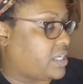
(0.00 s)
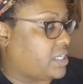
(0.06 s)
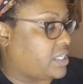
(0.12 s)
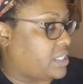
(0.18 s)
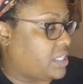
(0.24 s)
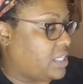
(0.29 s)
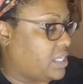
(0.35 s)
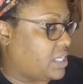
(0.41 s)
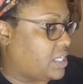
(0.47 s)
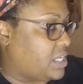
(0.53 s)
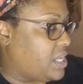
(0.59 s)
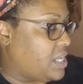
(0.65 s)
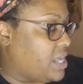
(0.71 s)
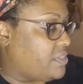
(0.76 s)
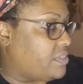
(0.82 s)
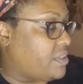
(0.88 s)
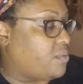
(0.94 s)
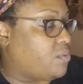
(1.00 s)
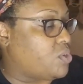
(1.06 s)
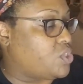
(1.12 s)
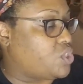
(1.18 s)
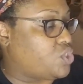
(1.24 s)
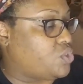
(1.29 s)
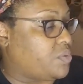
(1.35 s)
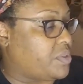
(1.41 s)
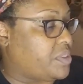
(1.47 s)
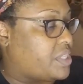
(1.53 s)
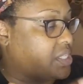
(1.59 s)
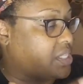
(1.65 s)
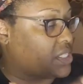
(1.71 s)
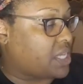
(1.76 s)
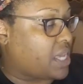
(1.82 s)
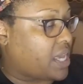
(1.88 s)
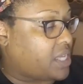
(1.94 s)
Again, they want you in
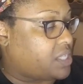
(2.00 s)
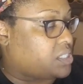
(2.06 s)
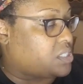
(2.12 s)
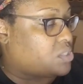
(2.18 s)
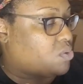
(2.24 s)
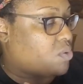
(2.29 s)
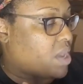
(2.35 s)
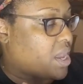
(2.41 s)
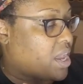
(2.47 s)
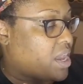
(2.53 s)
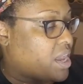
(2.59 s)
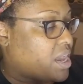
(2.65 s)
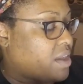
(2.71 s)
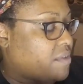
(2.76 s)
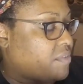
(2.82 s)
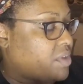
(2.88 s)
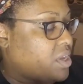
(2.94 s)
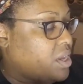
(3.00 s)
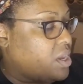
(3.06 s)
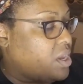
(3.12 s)
this case to have